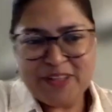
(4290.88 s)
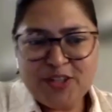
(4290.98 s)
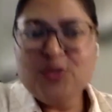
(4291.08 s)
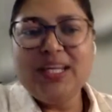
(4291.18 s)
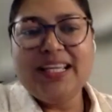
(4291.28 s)

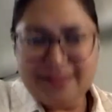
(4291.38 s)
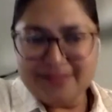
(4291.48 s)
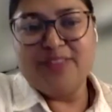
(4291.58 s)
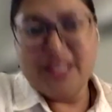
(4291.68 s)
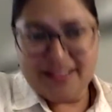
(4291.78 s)
unique
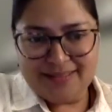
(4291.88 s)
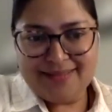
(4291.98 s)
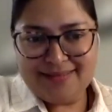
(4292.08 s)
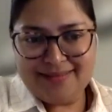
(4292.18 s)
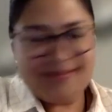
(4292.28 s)
way.
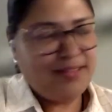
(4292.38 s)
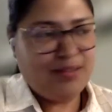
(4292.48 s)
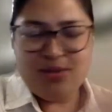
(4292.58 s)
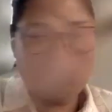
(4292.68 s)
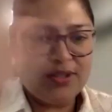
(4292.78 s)
You
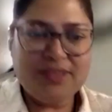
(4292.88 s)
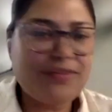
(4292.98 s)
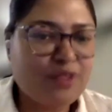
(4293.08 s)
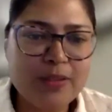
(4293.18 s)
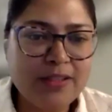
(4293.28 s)
know, you're
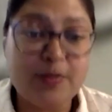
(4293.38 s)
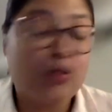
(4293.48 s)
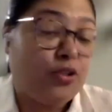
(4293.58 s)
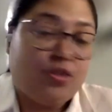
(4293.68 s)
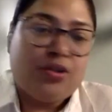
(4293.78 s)
different from others
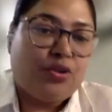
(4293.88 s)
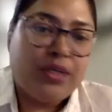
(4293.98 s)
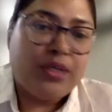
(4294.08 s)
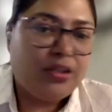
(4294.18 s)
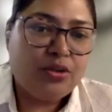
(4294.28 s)
because you're
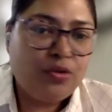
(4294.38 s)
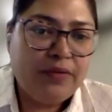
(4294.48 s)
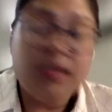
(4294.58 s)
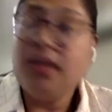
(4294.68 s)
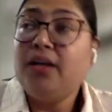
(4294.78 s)
unique in your own
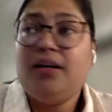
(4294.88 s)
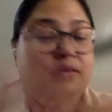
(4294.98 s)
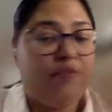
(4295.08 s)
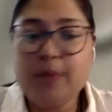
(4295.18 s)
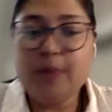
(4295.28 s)
way.
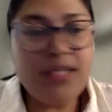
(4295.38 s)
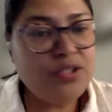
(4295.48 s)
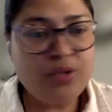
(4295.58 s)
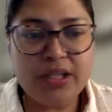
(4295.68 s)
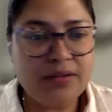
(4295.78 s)
Everybody is
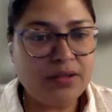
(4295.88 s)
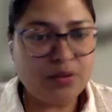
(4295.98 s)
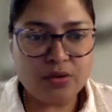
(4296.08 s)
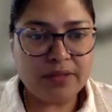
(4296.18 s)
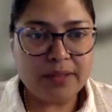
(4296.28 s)
unique in their
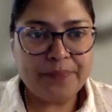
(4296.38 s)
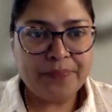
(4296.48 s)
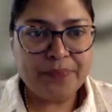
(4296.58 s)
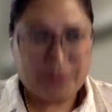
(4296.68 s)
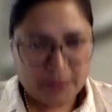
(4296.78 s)
own way,
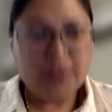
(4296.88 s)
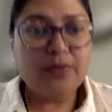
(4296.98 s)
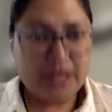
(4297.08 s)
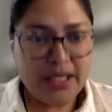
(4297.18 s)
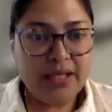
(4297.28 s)

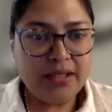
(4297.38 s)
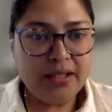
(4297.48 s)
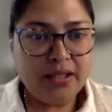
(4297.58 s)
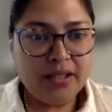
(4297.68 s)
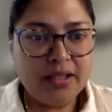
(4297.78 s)
right?
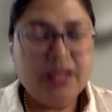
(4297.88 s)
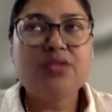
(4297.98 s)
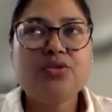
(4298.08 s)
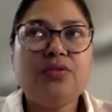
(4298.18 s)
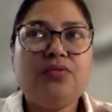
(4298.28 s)

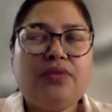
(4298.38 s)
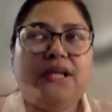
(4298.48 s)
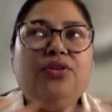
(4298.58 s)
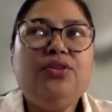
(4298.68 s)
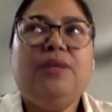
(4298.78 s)
So why
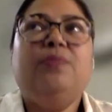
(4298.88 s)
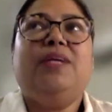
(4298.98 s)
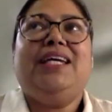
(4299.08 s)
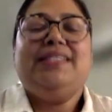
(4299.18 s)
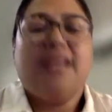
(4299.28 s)
don't you
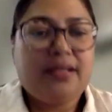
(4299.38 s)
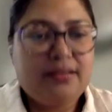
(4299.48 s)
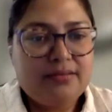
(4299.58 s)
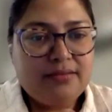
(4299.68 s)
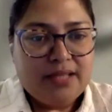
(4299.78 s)
embrace that
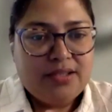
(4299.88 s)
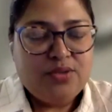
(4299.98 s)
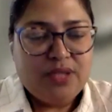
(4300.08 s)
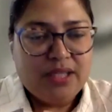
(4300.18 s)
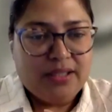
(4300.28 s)

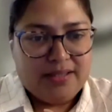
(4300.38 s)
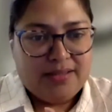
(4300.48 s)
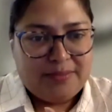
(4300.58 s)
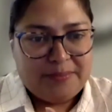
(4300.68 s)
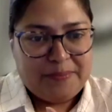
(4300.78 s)
uniqueness?